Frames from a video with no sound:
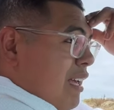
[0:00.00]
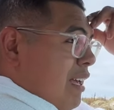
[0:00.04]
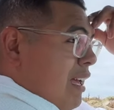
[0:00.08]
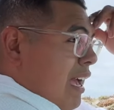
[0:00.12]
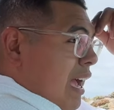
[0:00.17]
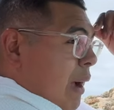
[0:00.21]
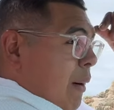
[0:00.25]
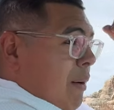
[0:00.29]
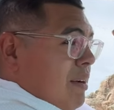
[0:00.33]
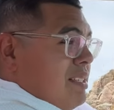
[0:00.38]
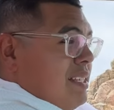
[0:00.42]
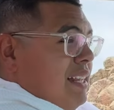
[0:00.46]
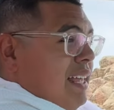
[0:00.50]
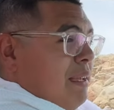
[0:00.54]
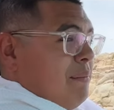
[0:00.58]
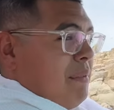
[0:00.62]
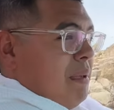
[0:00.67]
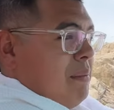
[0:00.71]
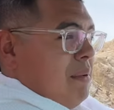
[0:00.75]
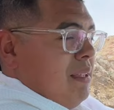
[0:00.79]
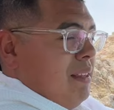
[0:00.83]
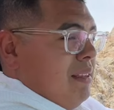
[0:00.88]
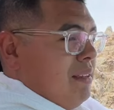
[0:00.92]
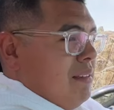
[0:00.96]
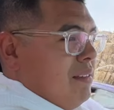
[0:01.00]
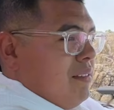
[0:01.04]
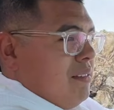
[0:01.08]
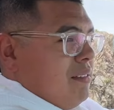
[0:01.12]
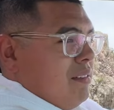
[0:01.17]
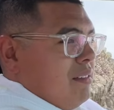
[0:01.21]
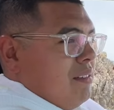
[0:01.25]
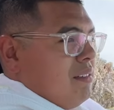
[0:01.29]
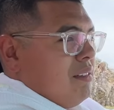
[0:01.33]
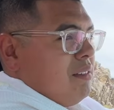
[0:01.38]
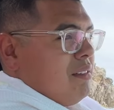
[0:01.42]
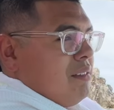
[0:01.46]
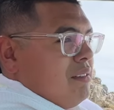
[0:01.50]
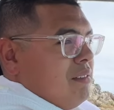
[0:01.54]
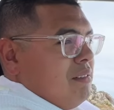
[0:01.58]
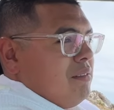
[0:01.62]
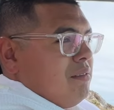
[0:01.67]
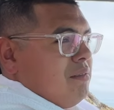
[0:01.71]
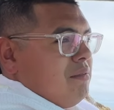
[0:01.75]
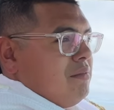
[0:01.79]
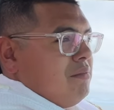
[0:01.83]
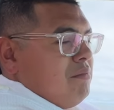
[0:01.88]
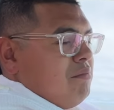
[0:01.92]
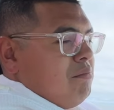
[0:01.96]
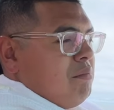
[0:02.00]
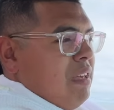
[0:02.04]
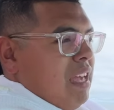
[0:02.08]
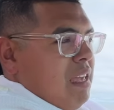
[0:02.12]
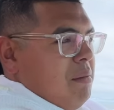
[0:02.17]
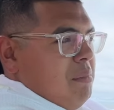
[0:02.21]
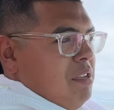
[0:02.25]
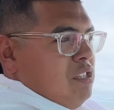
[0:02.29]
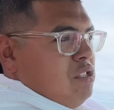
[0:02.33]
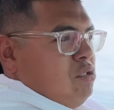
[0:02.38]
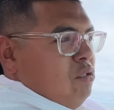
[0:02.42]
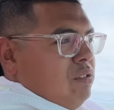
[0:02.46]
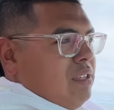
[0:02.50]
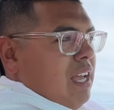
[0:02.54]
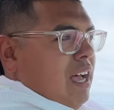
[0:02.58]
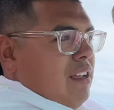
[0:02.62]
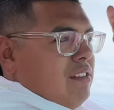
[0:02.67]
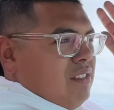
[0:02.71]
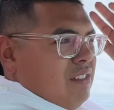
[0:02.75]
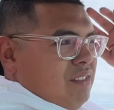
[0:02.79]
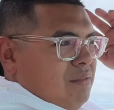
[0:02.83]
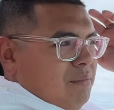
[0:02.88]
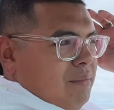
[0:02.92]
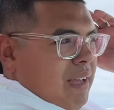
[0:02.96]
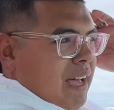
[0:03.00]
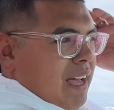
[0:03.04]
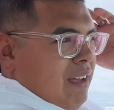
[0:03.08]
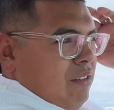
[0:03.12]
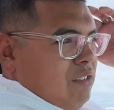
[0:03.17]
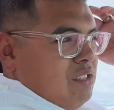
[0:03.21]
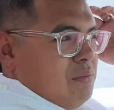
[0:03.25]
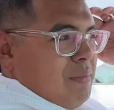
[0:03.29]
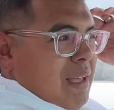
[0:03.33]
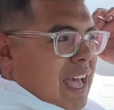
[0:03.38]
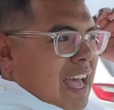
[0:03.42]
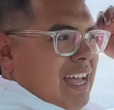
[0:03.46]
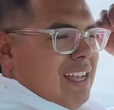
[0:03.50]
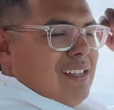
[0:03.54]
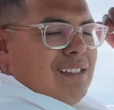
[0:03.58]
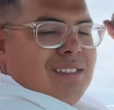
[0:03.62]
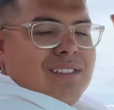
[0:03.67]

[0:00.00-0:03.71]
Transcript: I would say maybe 2,000 miles max.